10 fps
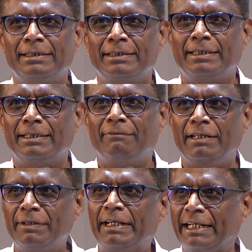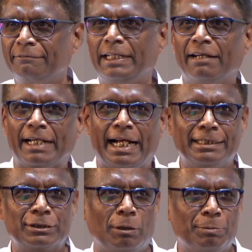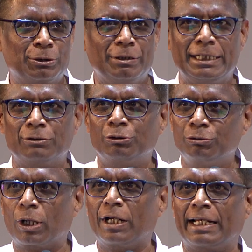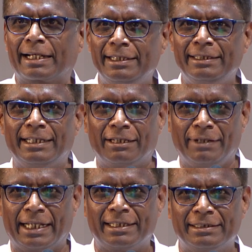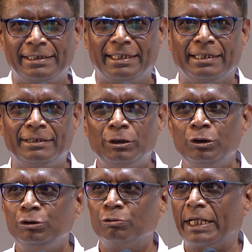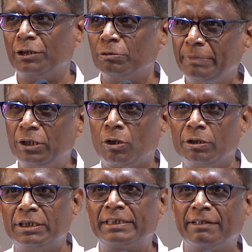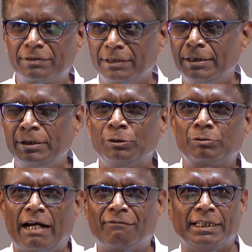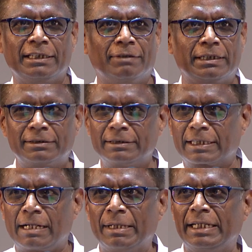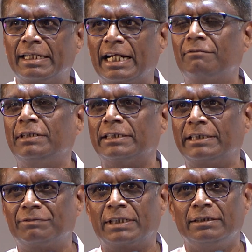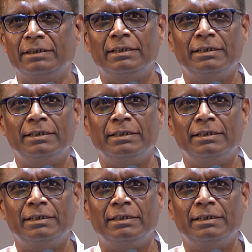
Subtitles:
When we were young, we never had this opportunity. So you're all lucky that way. I can say that you get to meet all the chefs. So after the event, come and interact with the chefs and